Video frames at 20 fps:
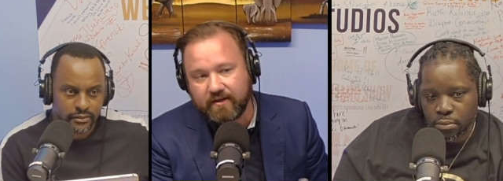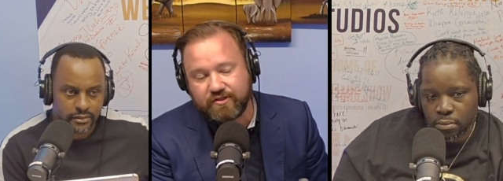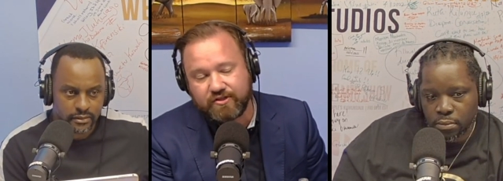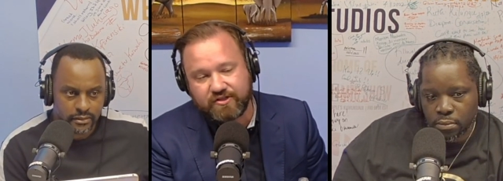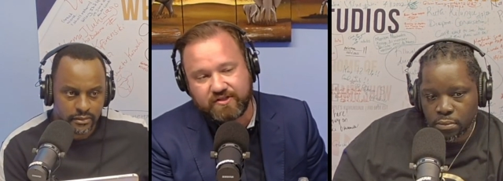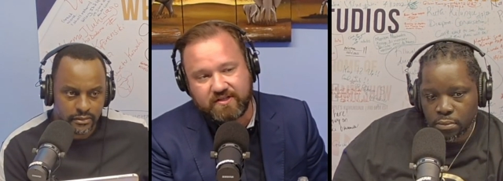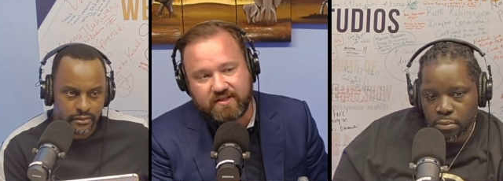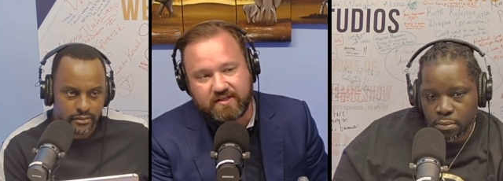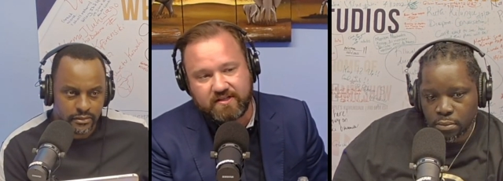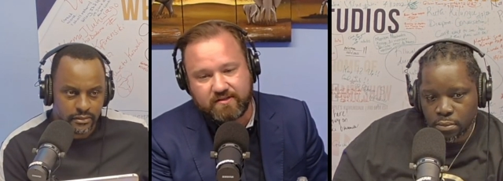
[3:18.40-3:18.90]
Speaker 1: It
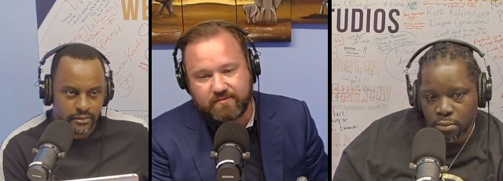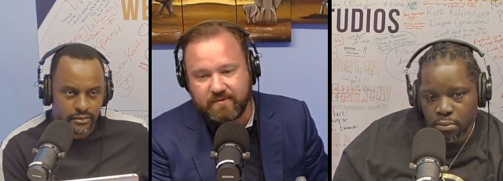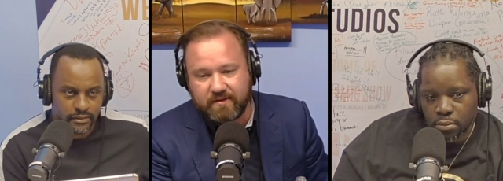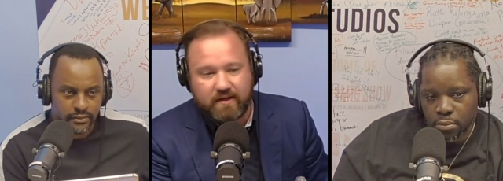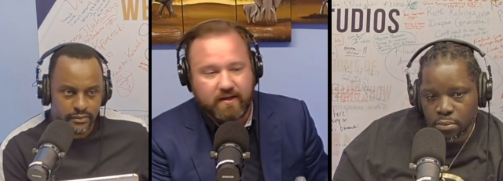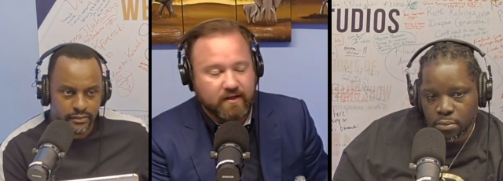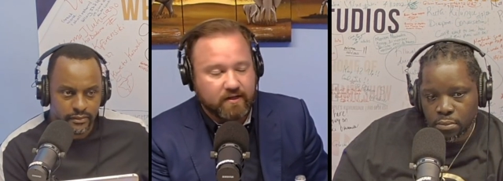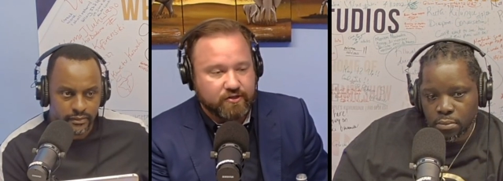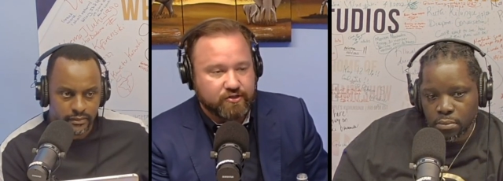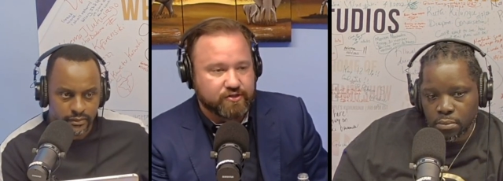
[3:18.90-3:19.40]
just needs to be
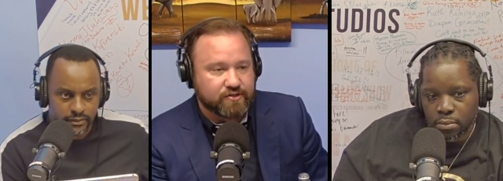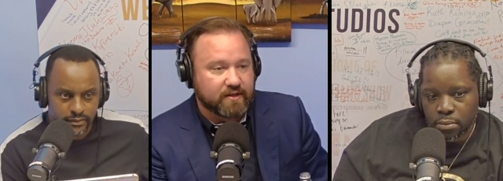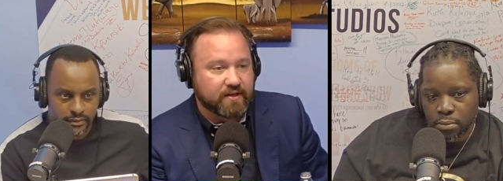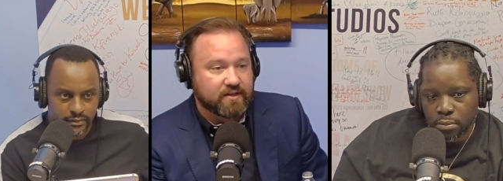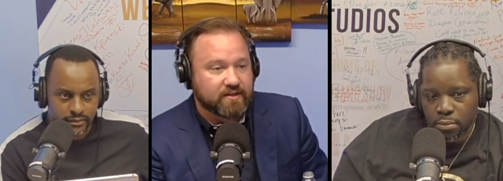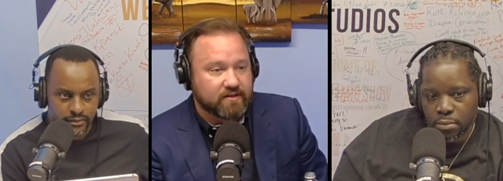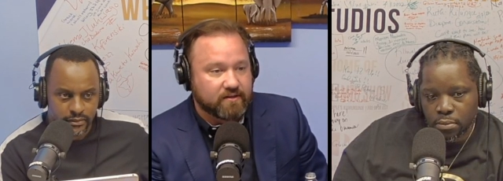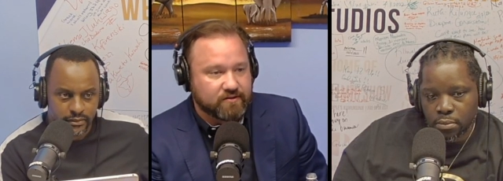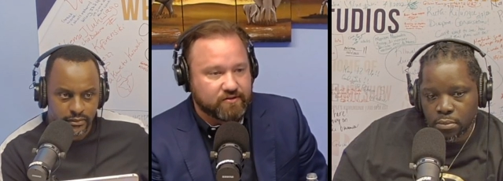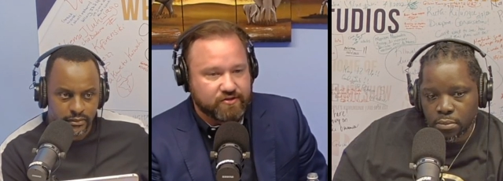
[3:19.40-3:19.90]
just like
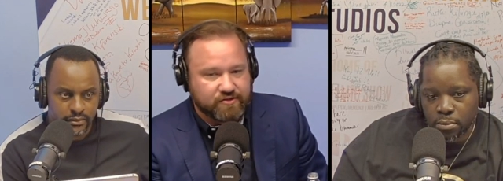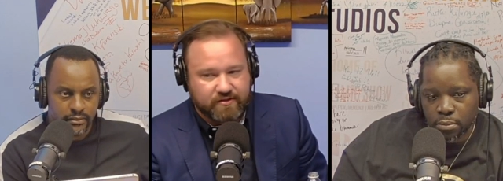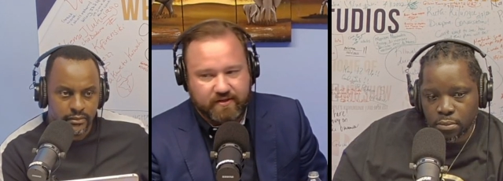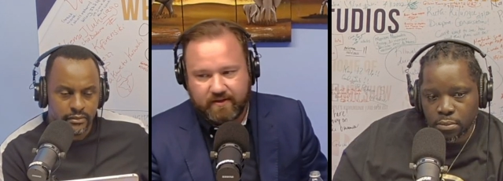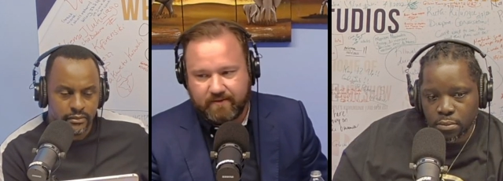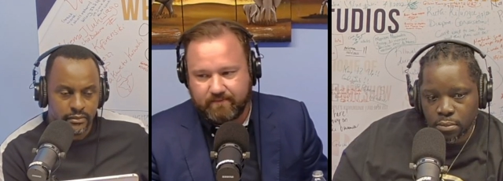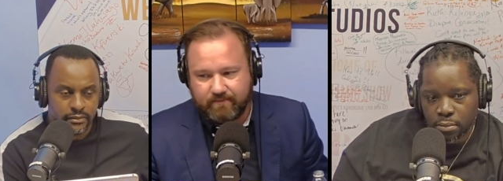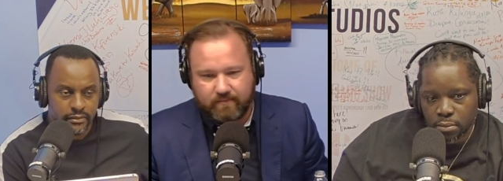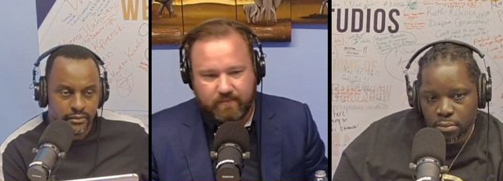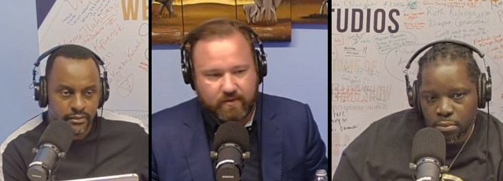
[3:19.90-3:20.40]
a just
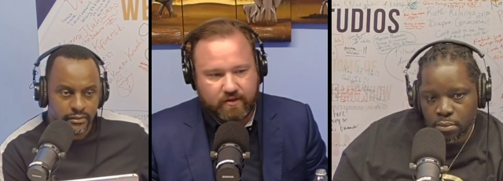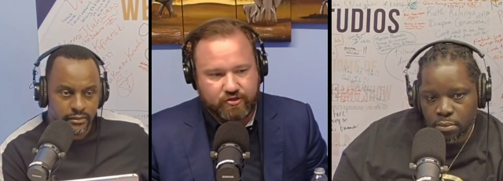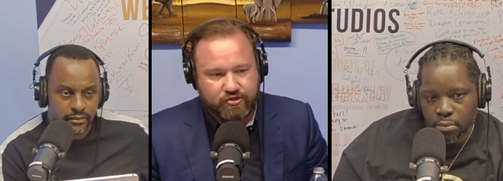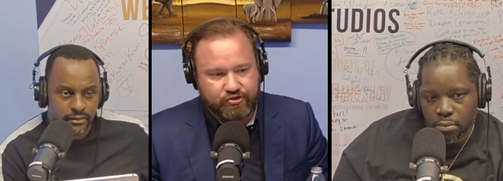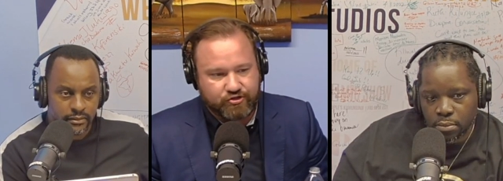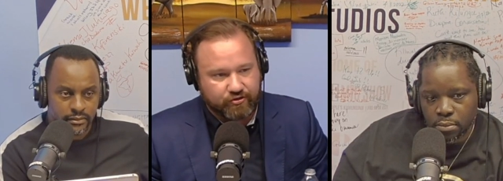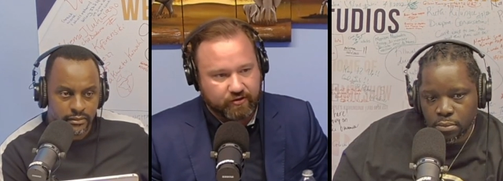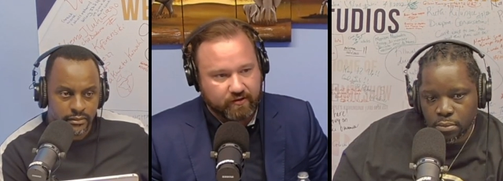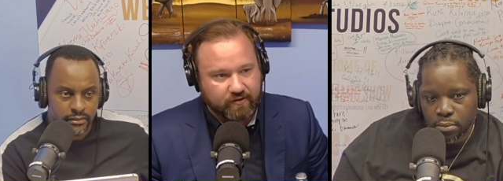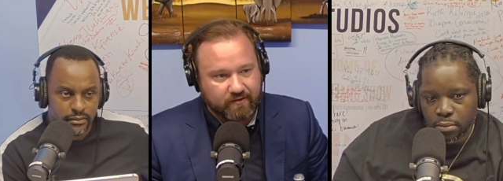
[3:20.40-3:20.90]
like a
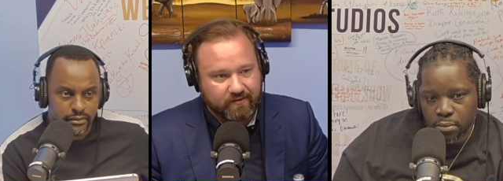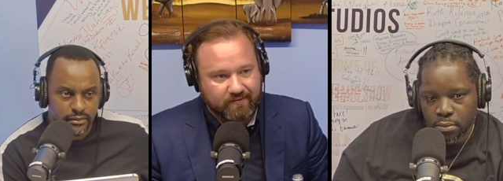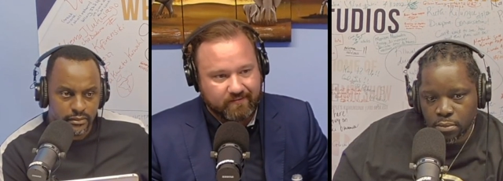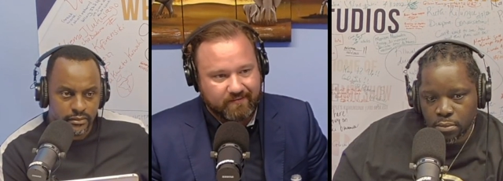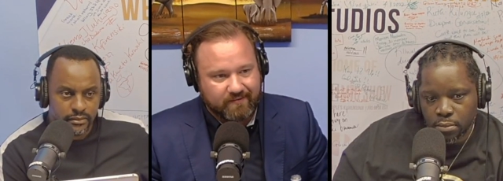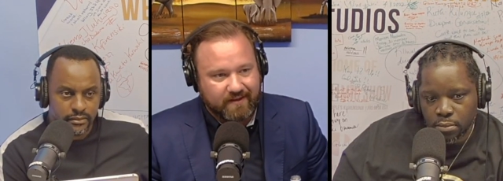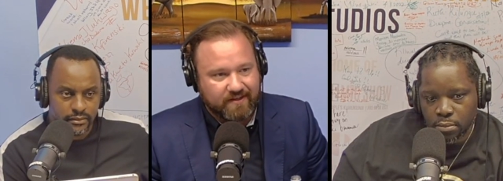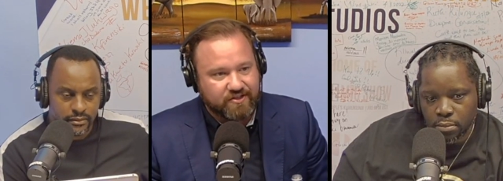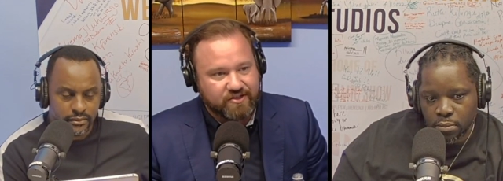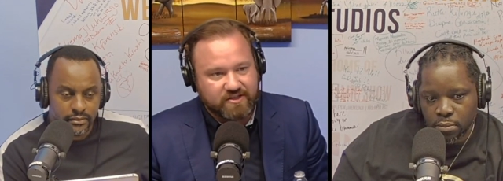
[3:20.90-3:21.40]
shirt.
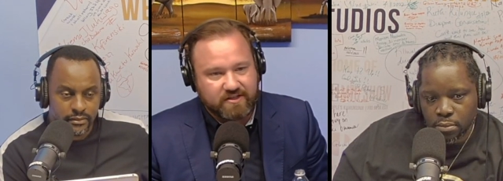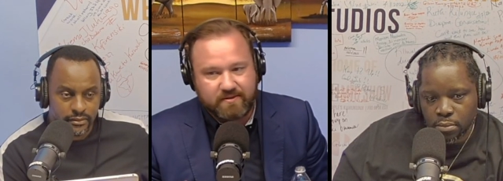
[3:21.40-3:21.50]
It just